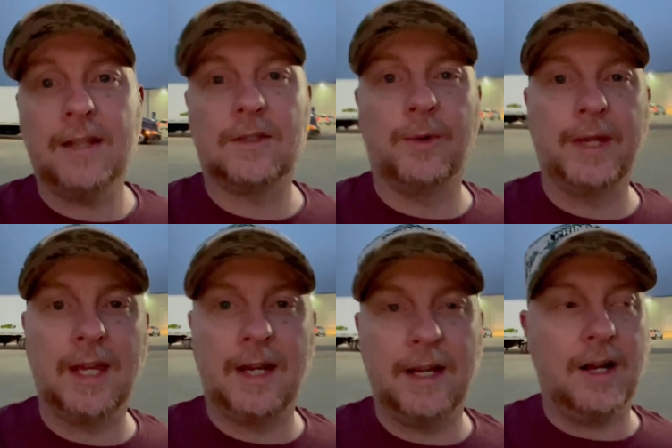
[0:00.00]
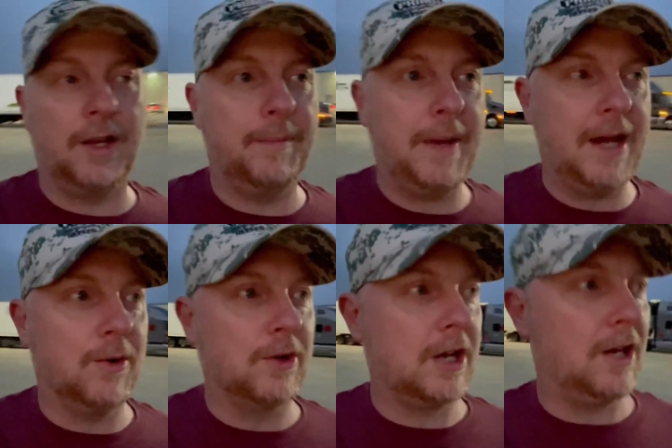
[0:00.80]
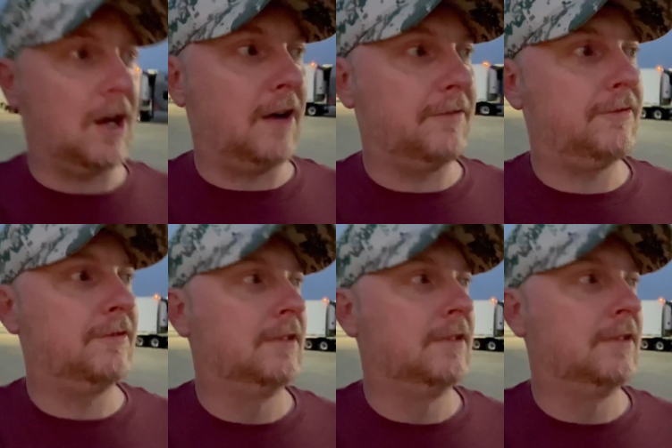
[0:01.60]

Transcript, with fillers: So we get it in on the payroll cutoff